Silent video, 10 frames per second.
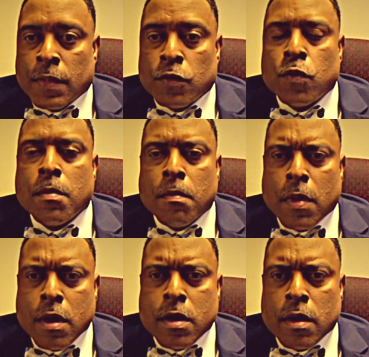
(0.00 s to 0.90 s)
To a
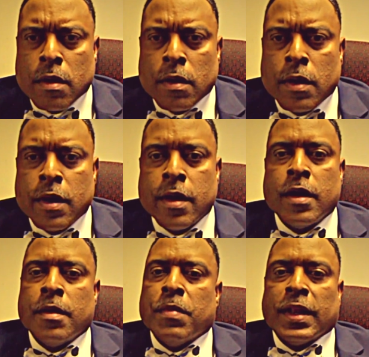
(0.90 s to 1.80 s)
murder.
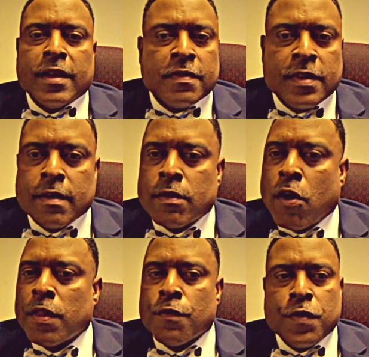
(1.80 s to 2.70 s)
Ballistics,
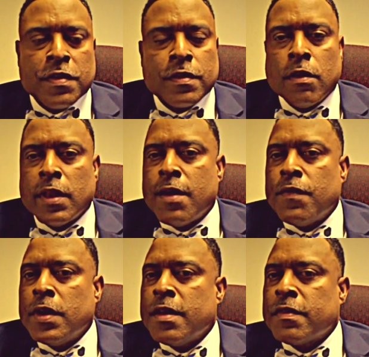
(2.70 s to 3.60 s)
all the physical
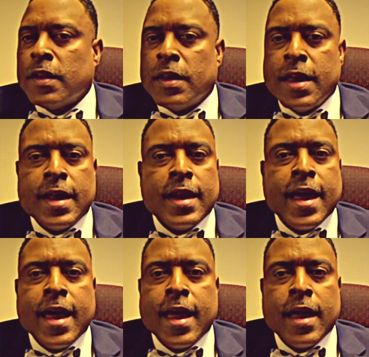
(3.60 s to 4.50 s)
evidence, the
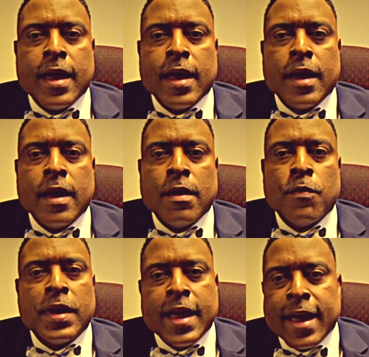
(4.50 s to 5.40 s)
DNA,
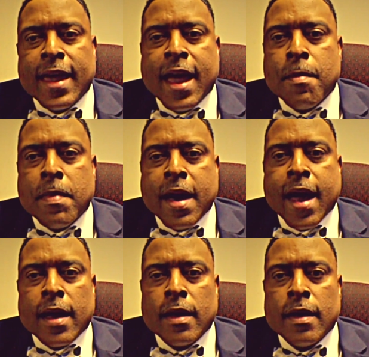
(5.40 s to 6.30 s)
when that came
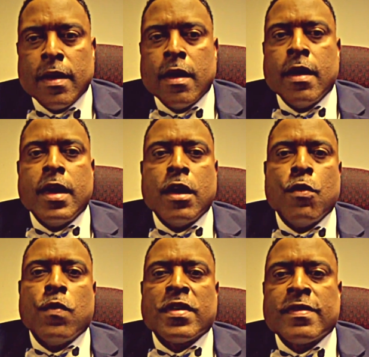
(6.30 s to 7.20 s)
back,
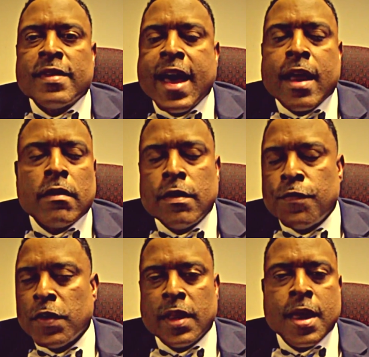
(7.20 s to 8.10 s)
it was
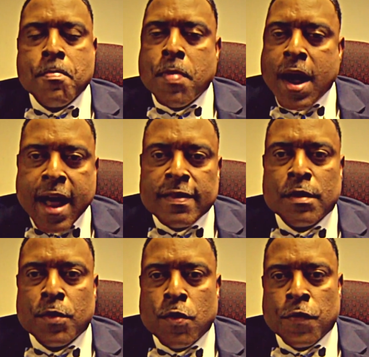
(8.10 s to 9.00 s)
scientifically
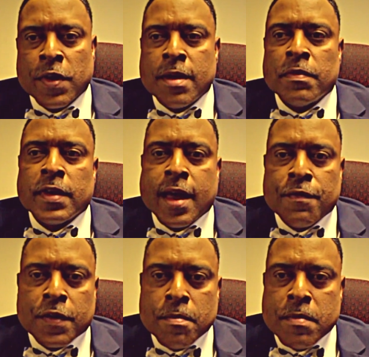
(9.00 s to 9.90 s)
impossible for him to
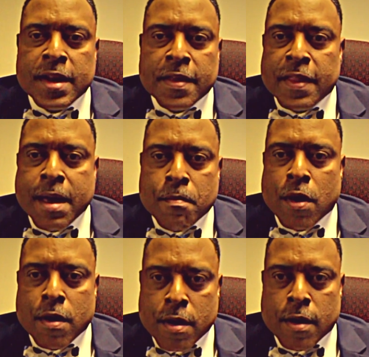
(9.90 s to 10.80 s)
have committed that
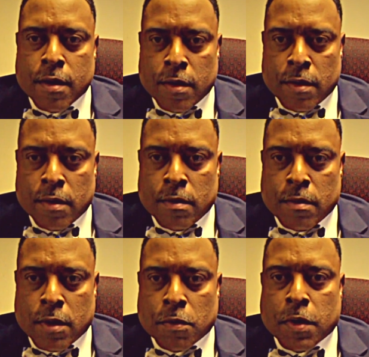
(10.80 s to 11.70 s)
murder.
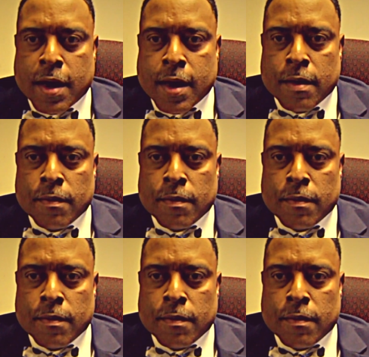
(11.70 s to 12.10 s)
Okay?